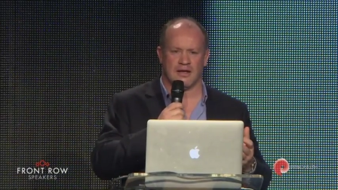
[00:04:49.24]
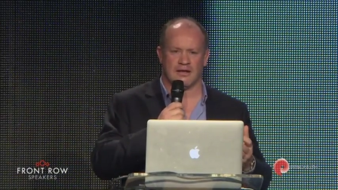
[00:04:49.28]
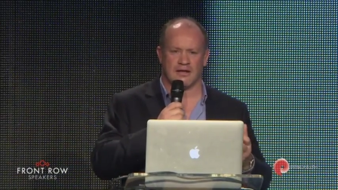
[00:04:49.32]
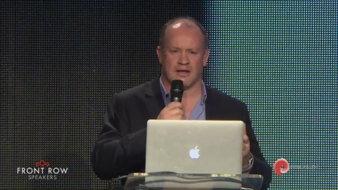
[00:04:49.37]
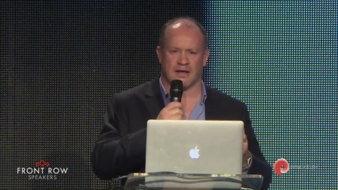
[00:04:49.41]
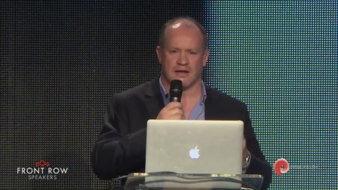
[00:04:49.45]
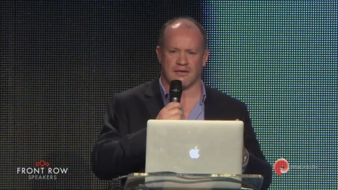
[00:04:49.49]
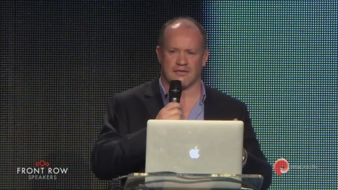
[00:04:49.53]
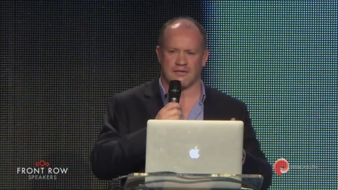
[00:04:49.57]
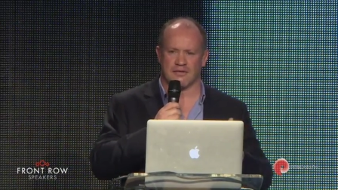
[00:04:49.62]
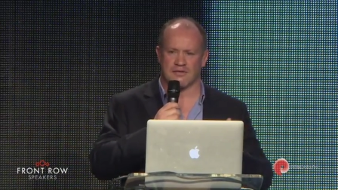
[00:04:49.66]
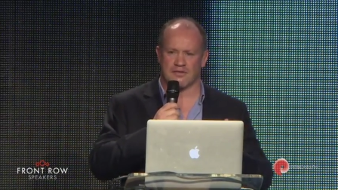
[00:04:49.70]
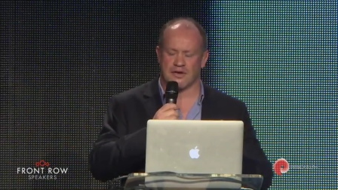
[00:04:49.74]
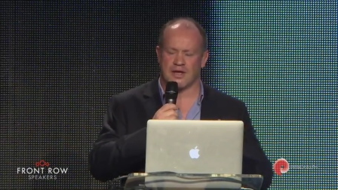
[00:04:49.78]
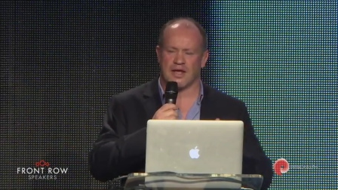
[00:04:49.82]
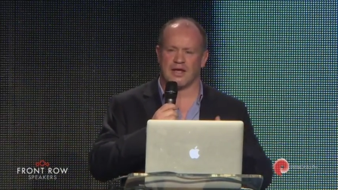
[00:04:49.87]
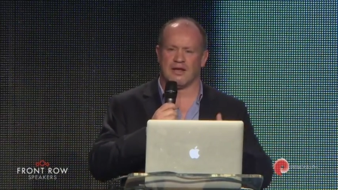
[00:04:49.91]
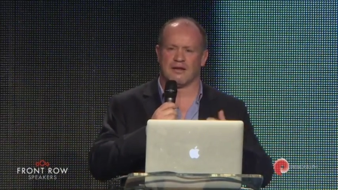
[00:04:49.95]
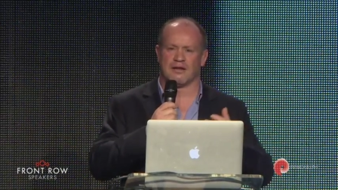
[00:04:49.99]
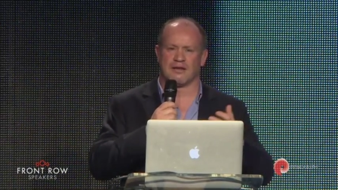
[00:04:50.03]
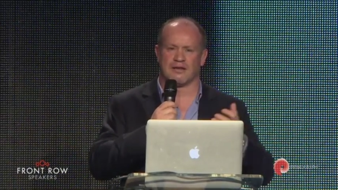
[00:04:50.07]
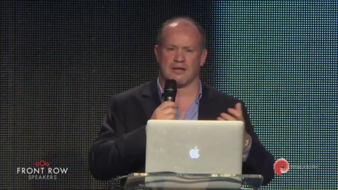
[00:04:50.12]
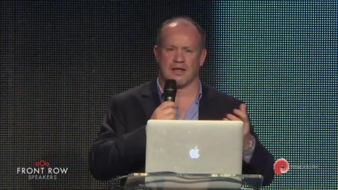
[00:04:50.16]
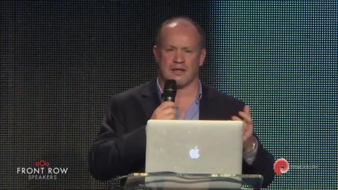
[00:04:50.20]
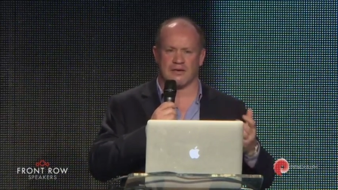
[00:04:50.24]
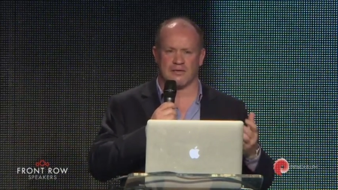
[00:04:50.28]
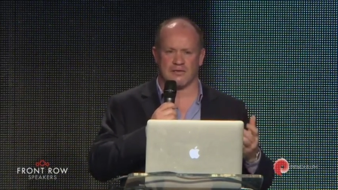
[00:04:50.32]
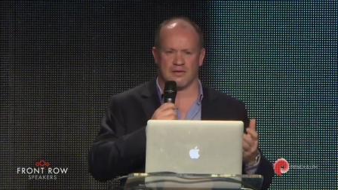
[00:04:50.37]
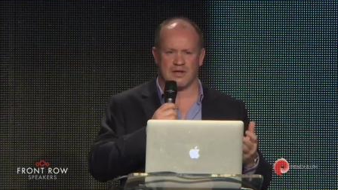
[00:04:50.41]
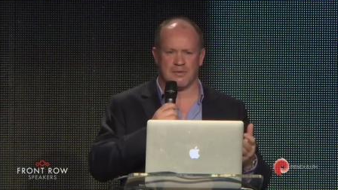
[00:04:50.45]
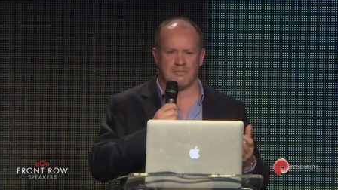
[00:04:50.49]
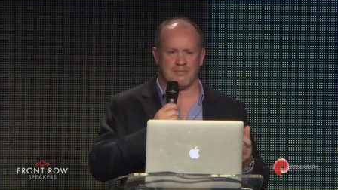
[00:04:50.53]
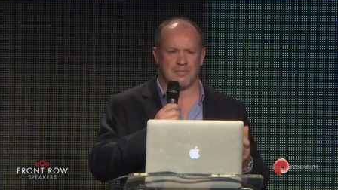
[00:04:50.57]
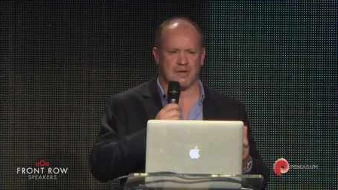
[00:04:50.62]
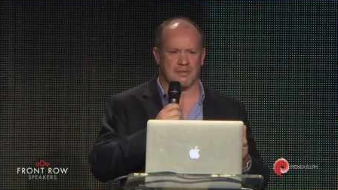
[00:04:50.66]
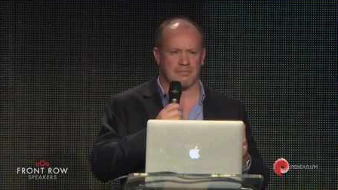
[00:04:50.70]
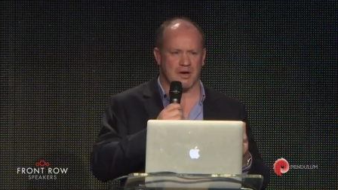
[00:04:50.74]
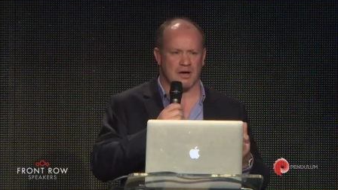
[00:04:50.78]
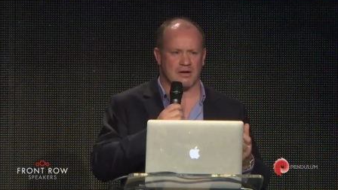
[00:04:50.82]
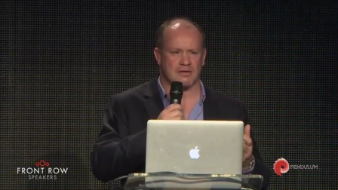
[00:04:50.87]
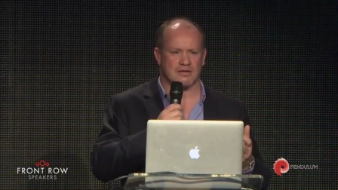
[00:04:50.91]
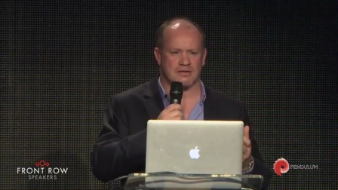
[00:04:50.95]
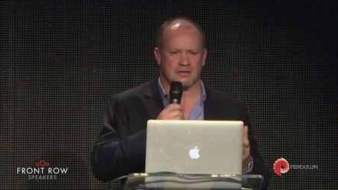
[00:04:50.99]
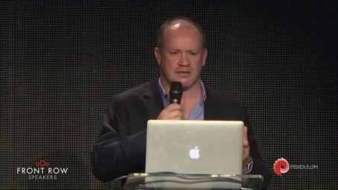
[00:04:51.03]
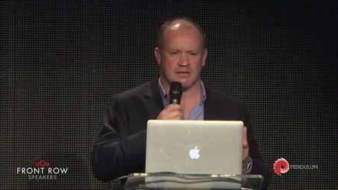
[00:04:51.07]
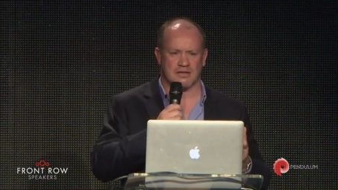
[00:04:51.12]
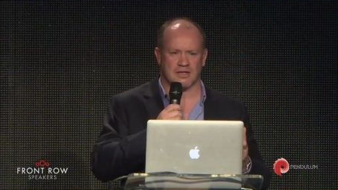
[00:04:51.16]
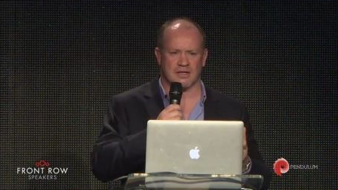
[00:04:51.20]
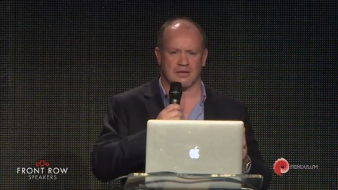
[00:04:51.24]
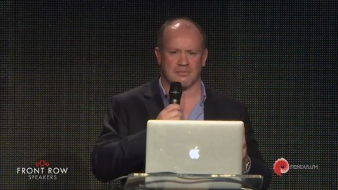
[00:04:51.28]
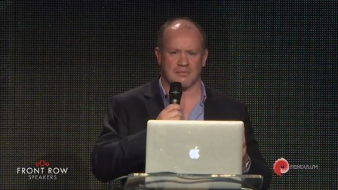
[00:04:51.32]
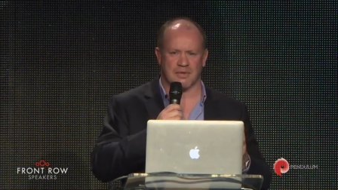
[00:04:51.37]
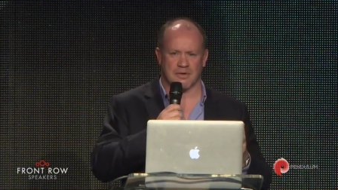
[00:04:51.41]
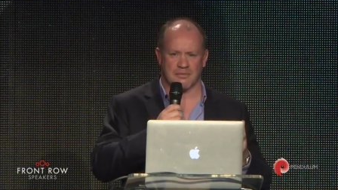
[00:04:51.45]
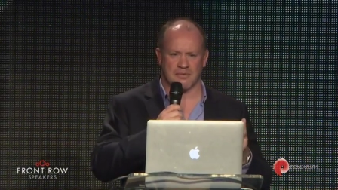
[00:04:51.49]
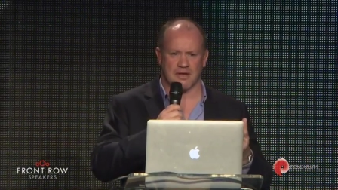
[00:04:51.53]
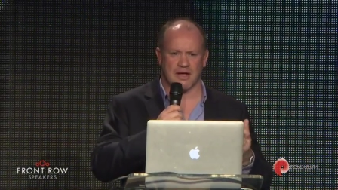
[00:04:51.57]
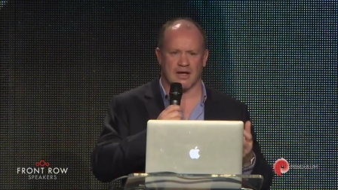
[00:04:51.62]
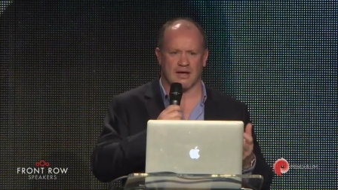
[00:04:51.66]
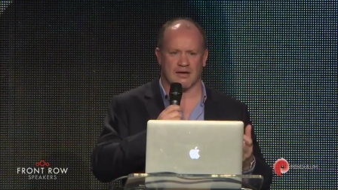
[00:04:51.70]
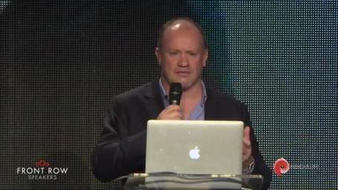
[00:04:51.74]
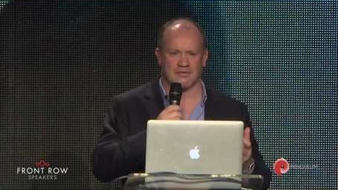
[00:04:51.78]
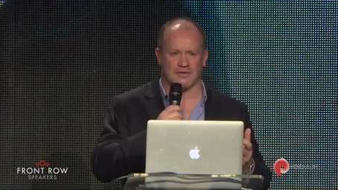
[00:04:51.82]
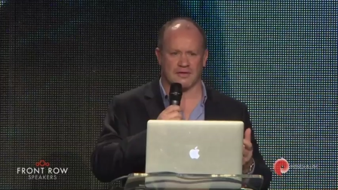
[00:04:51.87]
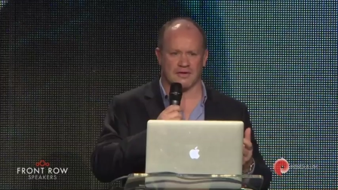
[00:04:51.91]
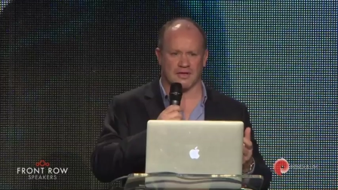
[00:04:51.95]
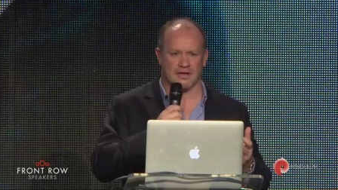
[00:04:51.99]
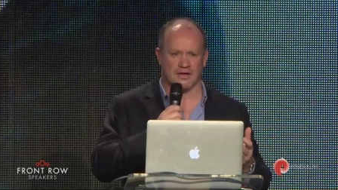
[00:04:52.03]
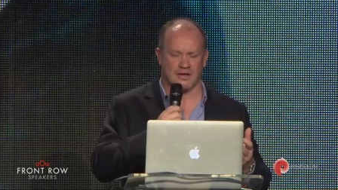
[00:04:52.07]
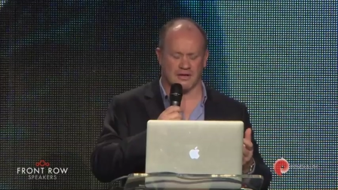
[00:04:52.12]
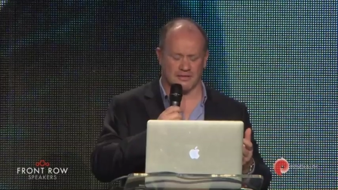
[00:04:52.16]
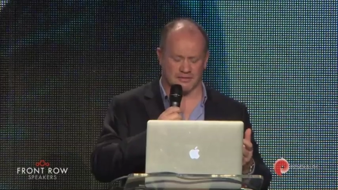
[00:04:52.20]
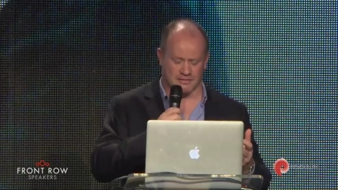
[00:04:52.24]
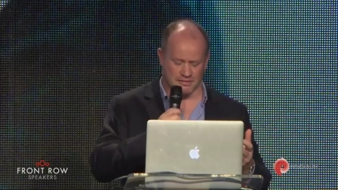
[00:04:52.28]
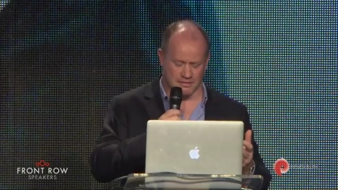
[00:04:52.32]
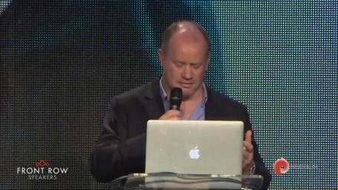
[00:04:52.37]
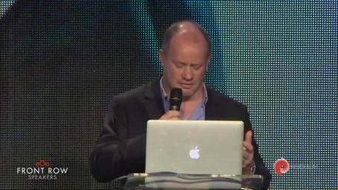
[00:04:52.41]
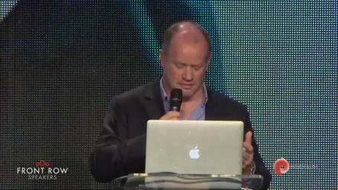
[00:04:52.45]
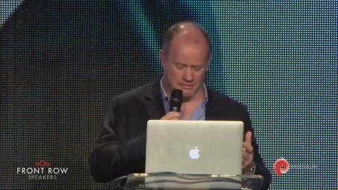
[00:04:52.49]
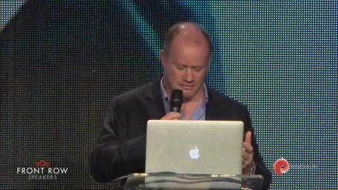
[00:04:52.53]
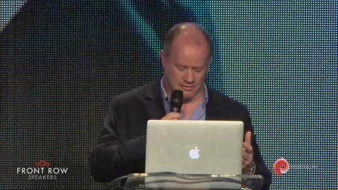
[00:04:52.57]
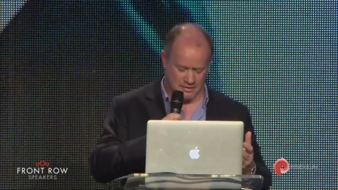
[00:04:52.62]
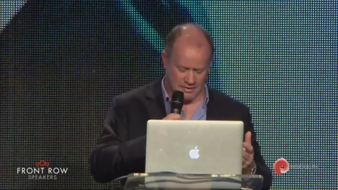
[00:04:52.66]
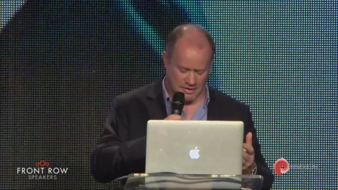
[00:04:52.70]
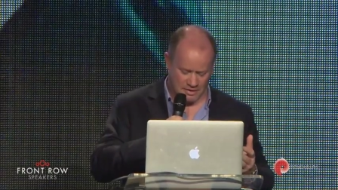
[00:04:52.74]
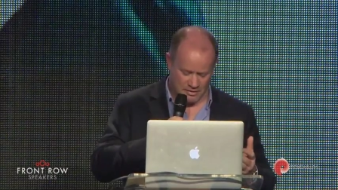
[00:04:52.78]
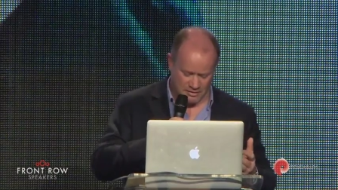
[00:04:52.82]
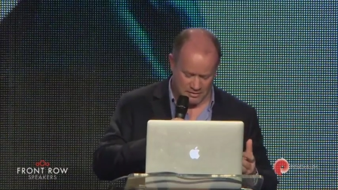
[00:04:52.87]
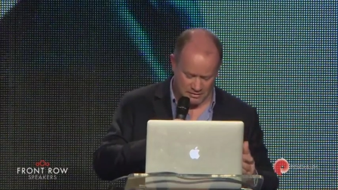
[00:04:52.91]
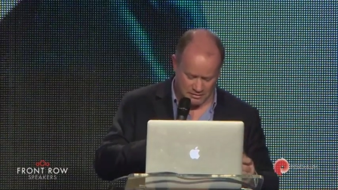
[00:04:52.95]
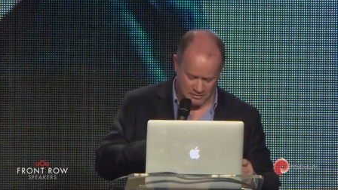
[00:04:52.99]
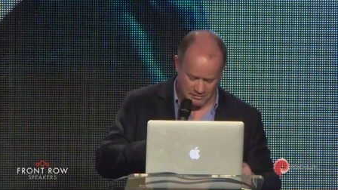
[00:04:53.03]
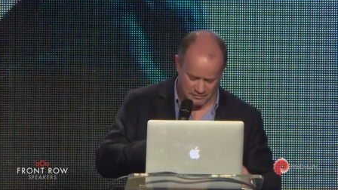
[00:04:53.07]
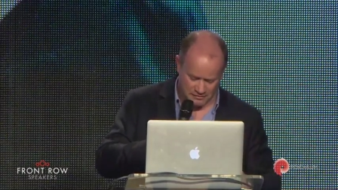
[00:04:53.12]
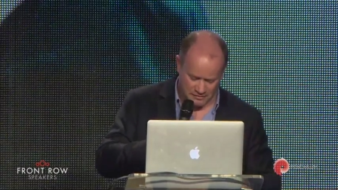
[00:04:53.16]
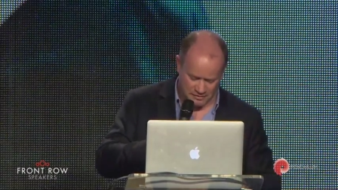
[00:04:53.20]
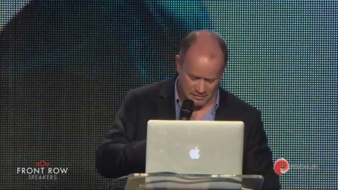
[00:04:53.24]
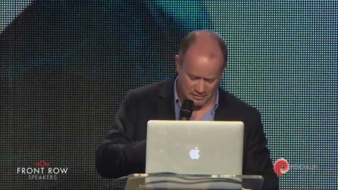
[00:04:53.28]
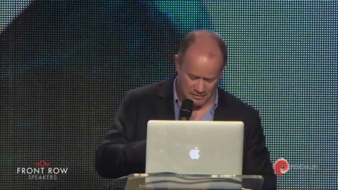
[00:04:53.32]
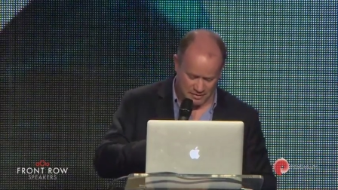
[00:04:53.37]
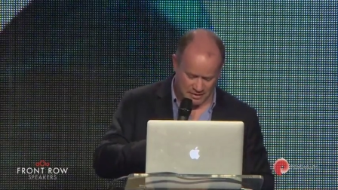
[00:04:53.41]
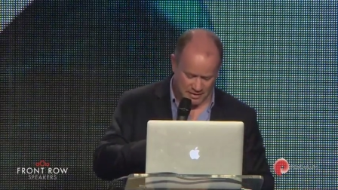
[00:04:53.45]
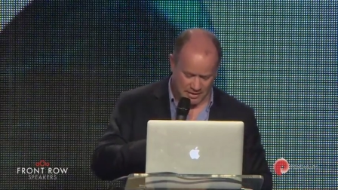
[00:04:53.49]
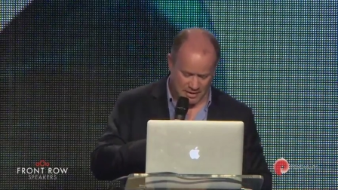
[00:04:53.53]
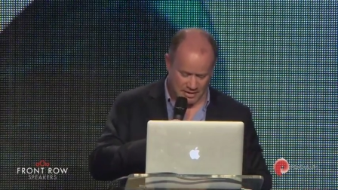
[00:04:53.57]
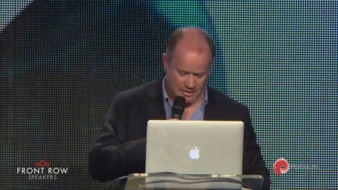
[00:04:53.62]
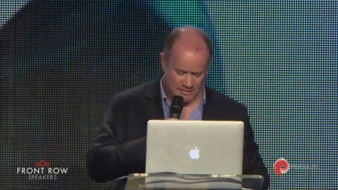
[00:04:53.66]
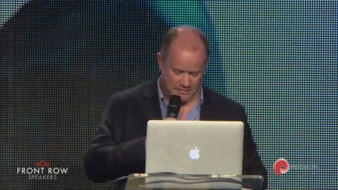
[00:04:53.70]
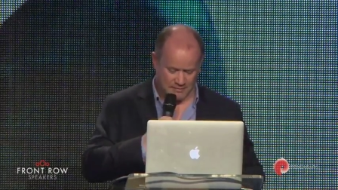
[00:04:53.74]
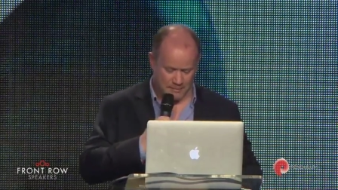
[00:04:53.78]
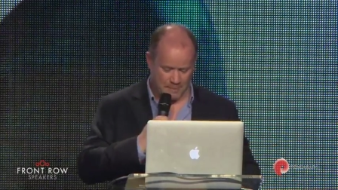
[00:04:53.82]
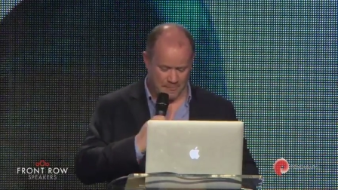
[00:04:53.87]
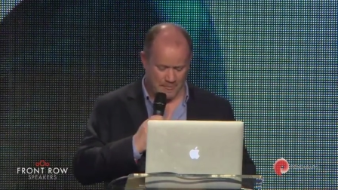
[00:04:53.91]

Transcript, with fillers: that created that Olympic boxing team that we have today. So, looking forward to that.